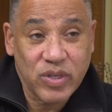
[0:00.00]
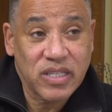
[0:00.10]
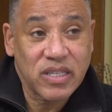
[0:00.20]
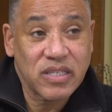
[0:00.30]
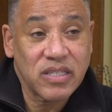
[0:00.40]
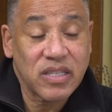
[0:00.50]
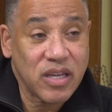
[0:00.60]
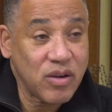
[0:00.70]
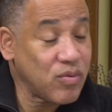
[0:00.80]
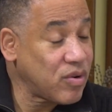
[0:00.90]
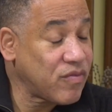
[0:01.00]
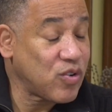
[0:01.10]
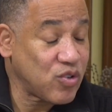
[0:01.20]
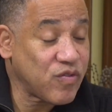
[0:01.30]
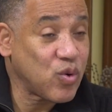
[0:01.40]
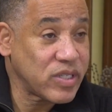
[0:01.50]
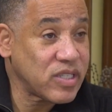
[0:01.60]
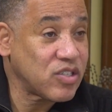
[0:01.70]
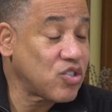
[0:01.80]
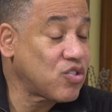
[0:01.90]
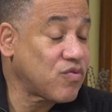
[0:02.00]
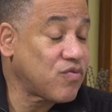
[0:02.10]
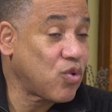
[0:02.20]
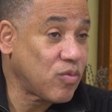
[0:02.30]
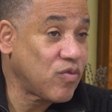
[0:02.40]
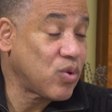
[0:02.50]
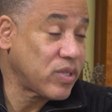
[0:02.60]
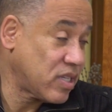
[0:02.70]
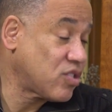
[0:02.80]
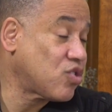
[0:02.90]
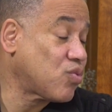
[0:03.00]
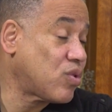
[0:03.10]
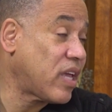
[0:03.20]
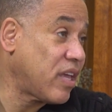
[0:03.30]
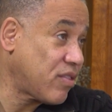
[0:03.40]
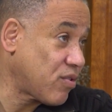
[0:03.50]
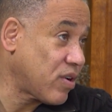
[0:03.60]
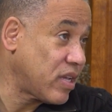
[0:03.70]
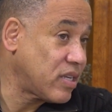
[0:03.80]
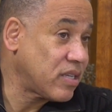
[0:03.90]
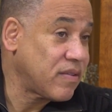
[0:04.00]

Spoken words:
voice lessons, formal voice lessons were in 8th grade.